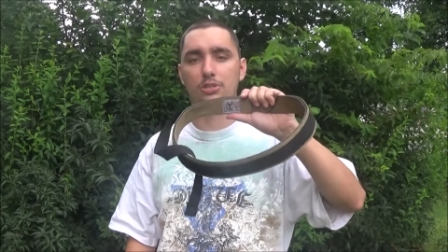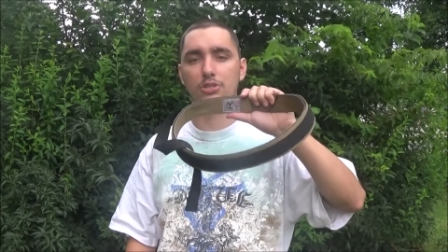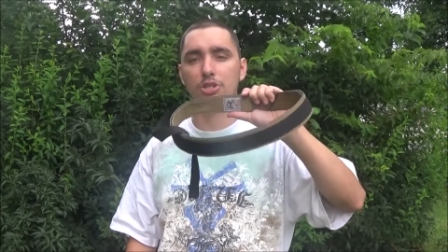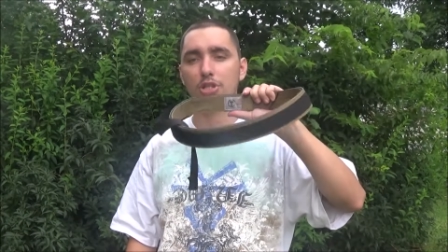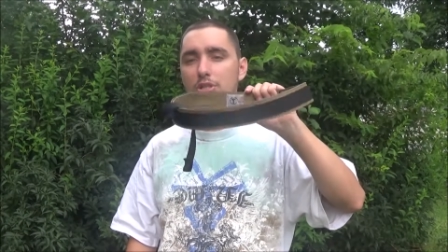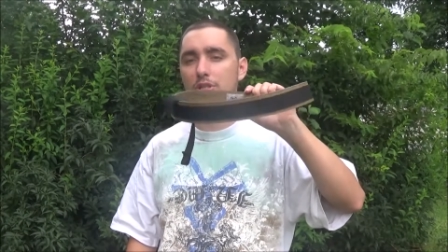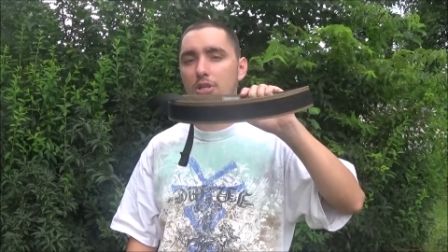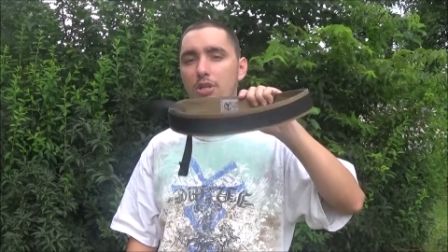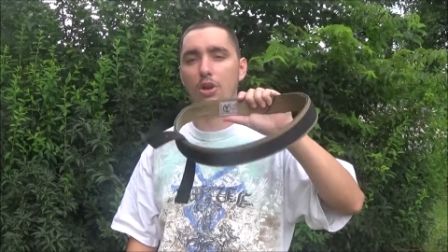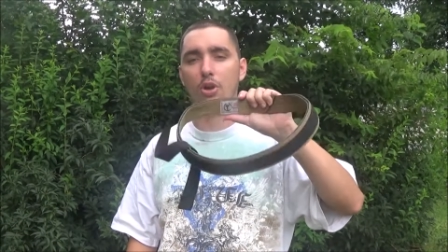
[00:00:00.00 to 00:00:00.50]

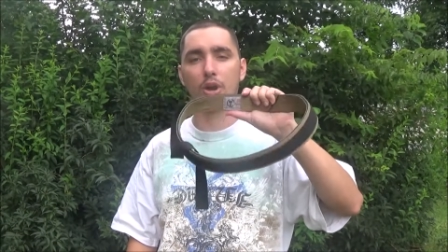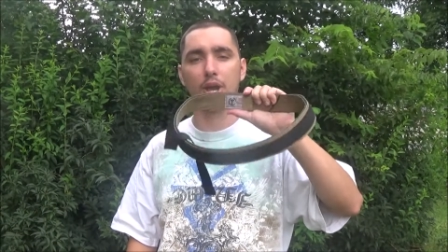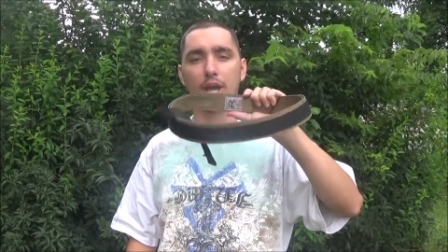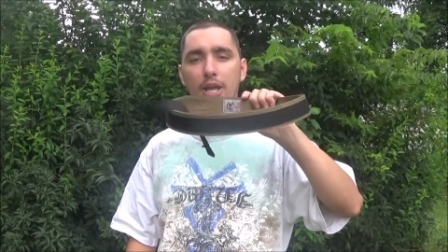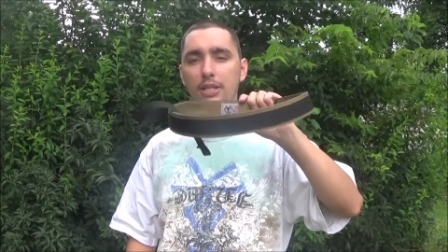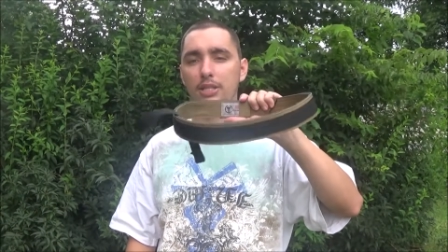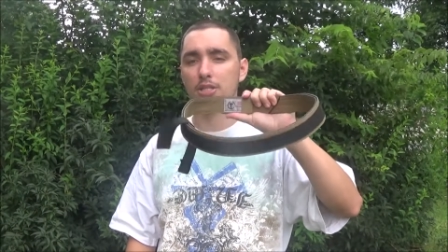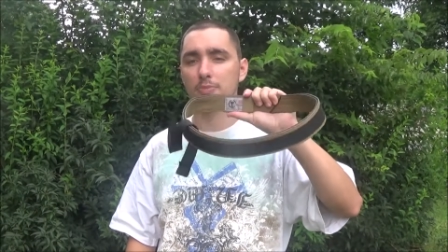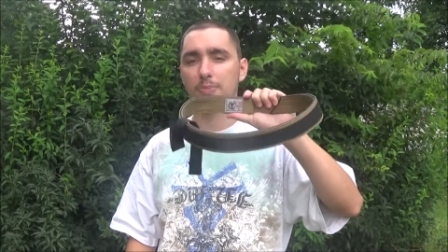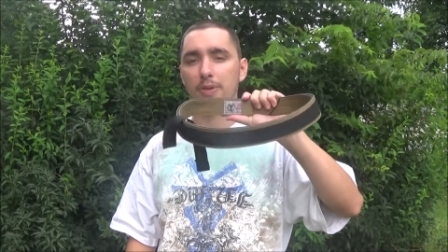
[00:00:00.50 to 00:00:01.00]
Just go
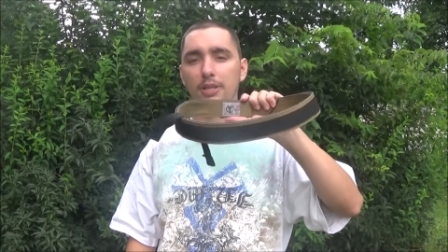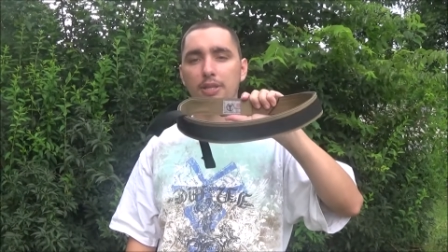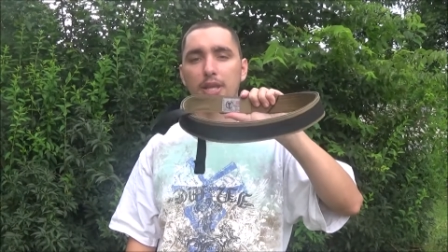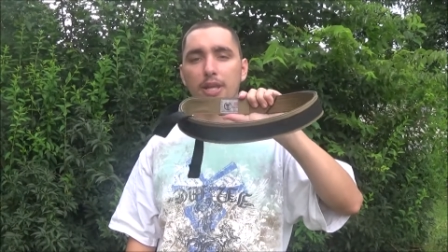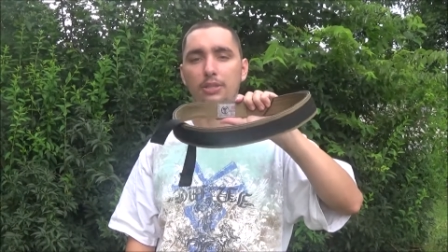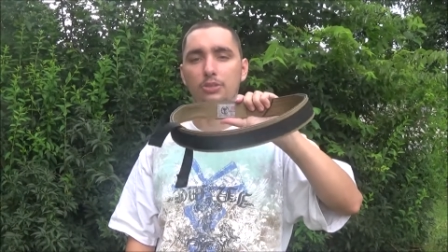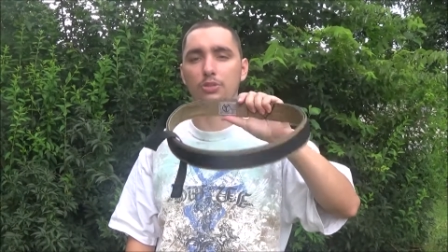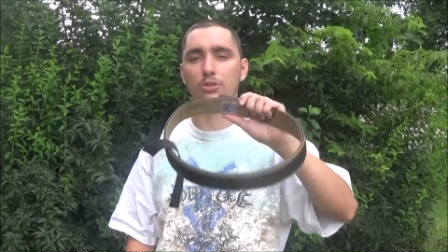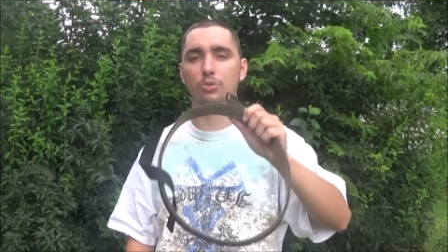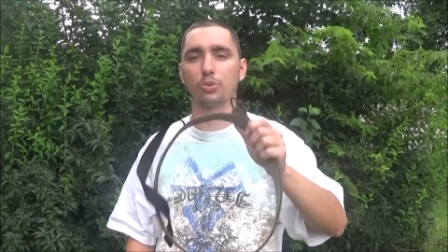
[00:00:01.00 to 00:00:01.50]
ahead and spend the
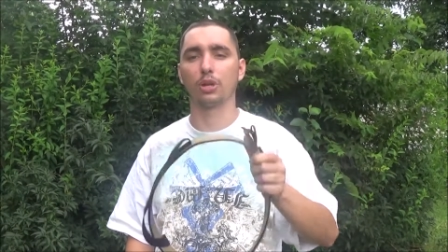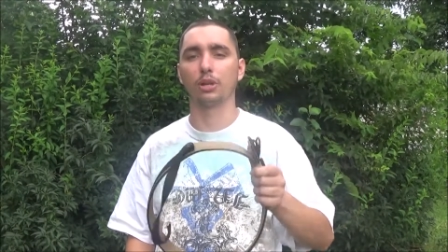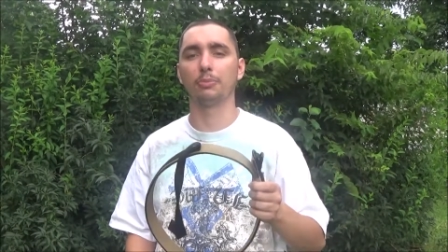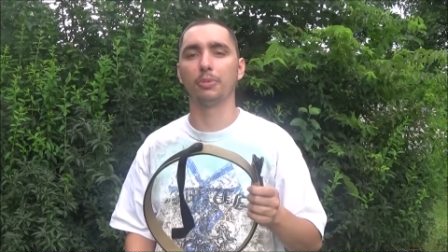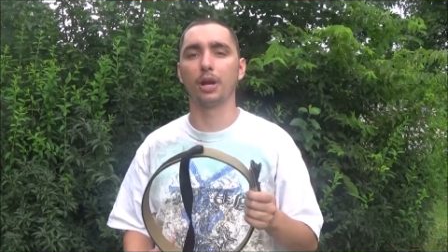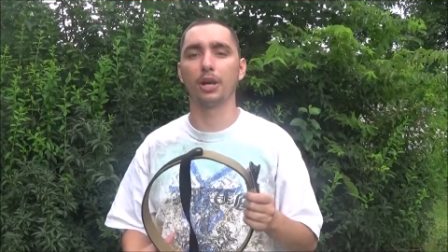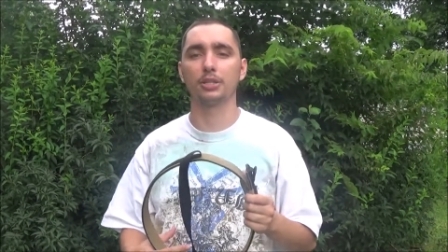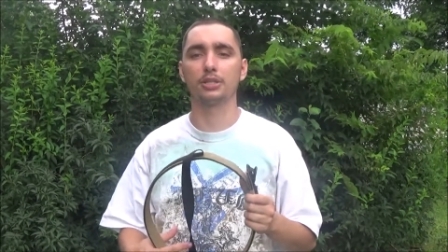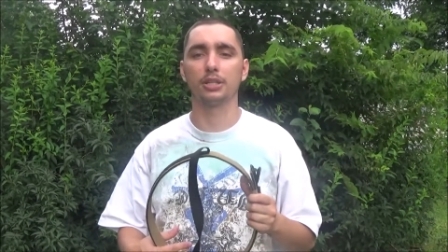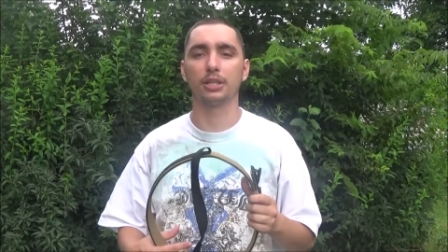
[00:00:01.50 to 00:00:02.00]
extra 20
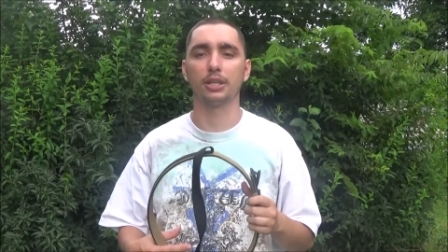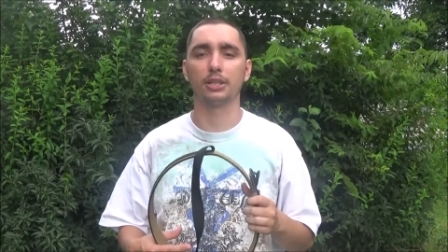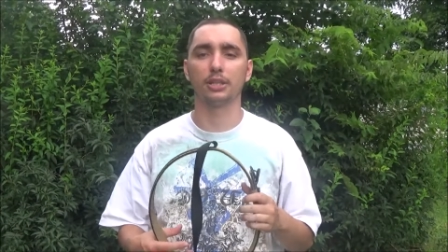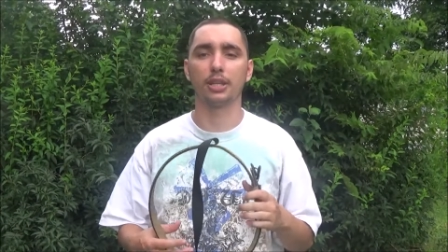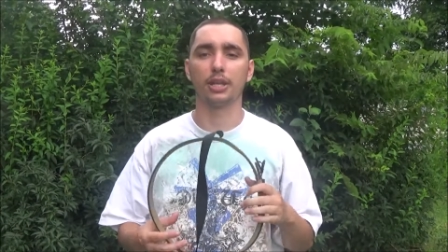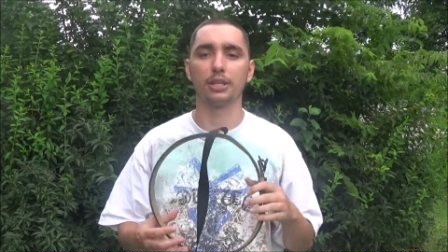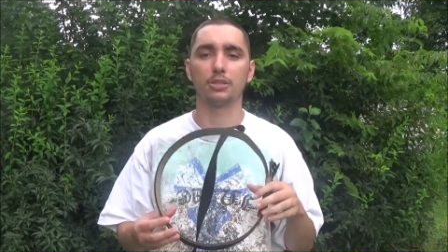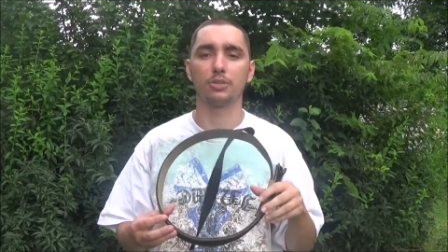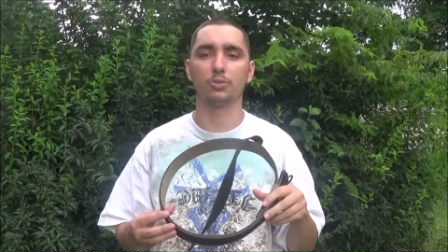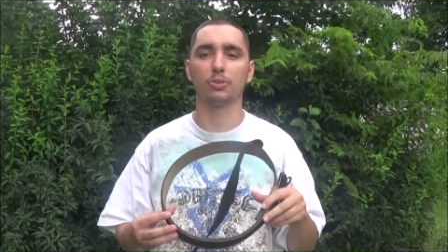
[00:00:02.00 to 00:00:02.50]
bucks and get
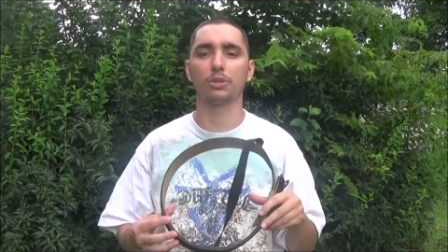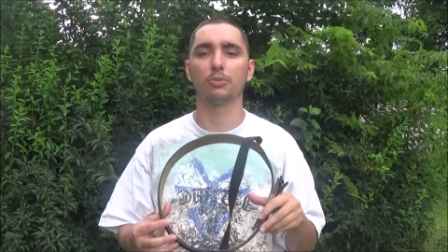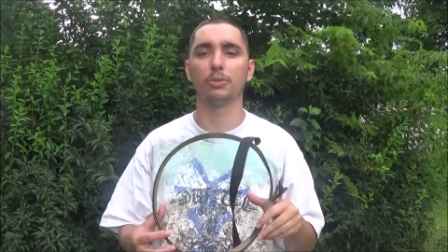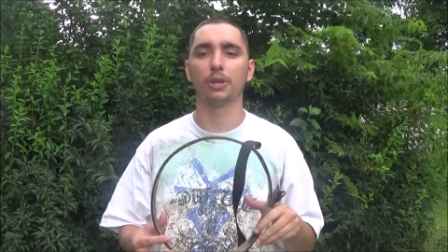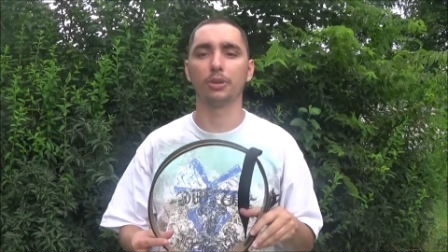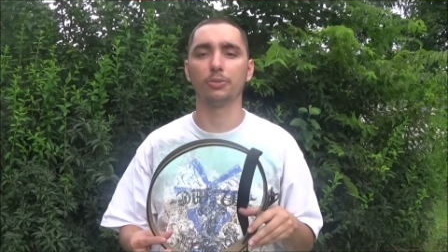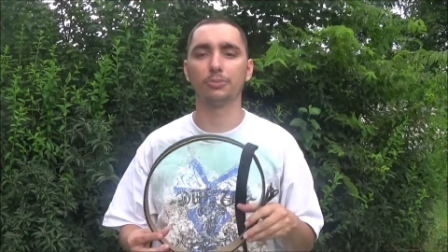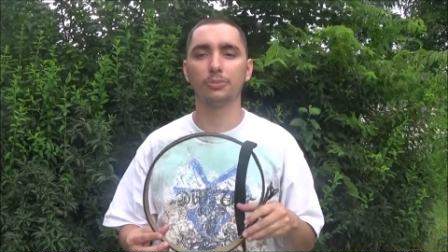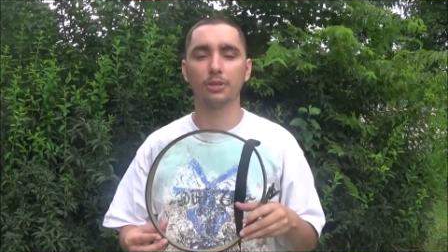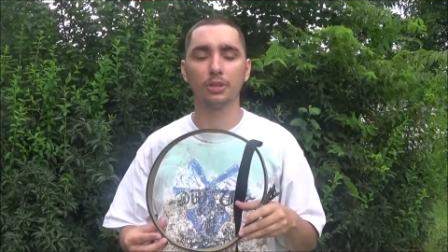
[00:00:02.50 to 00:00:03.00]
the SOE belt.